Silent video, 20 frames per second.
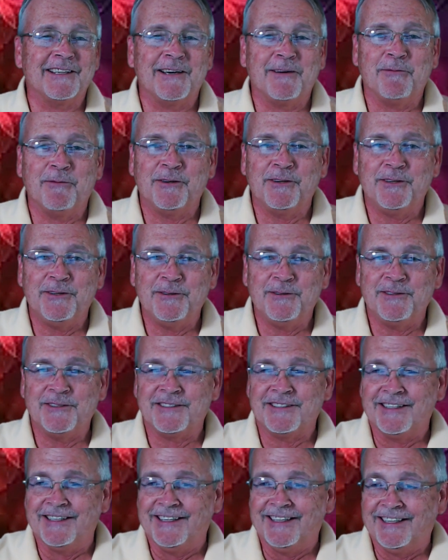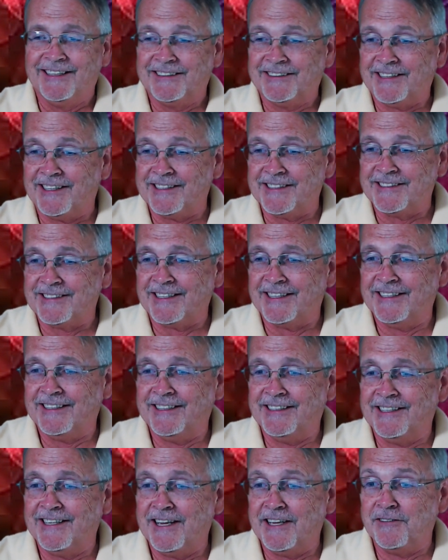I want to do is try to sign
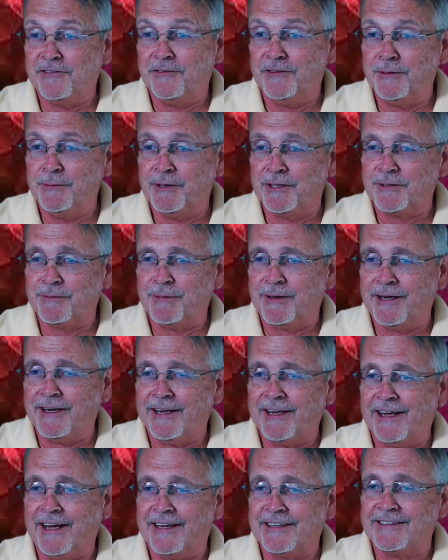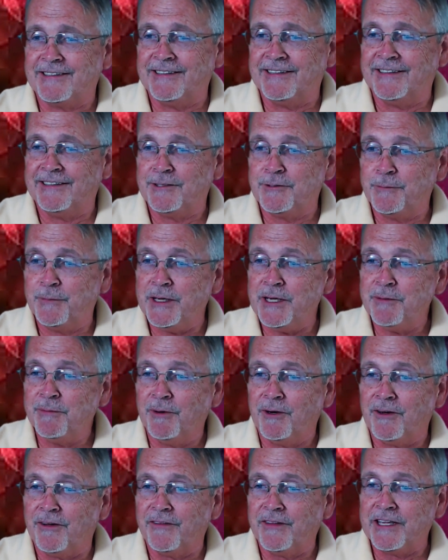in as vMix by accident.
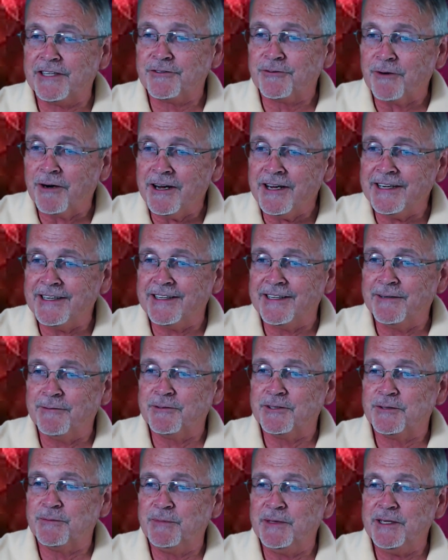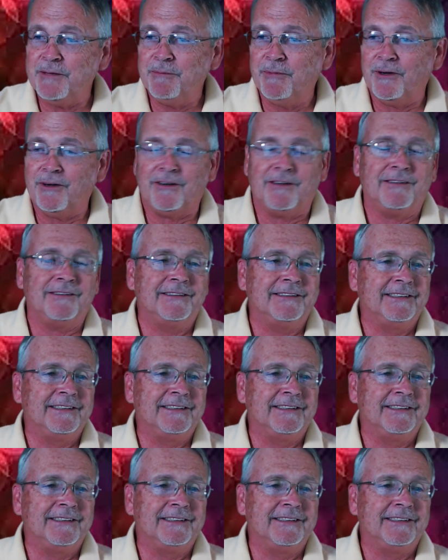Speedball, that's right. It was Speedball.